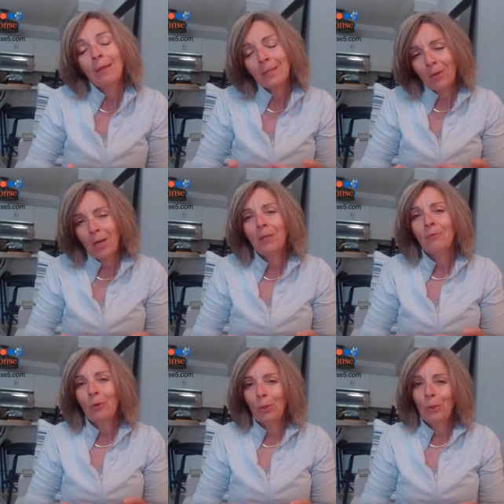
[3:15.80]
that's kind
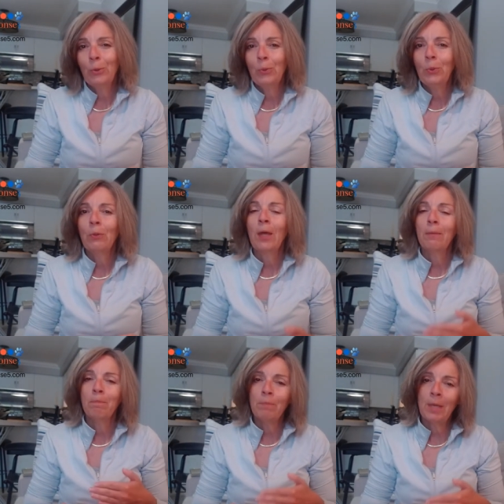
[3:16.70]
of a clue
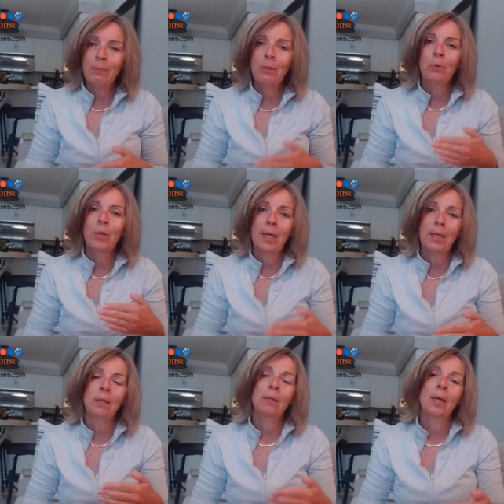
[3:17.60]
that maybe we're
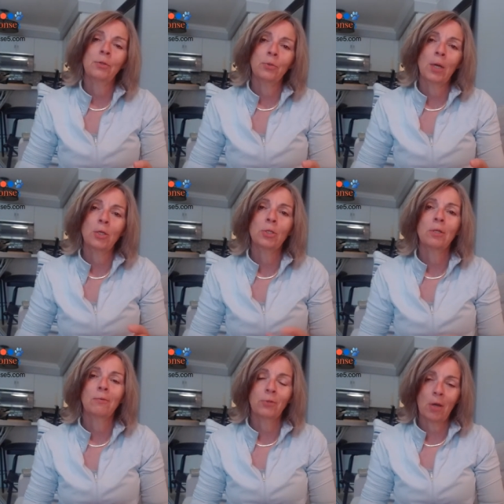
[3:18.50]
heading in that
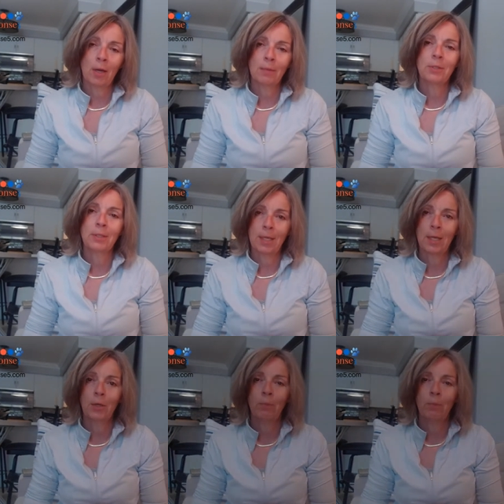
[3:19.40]
direction of time to say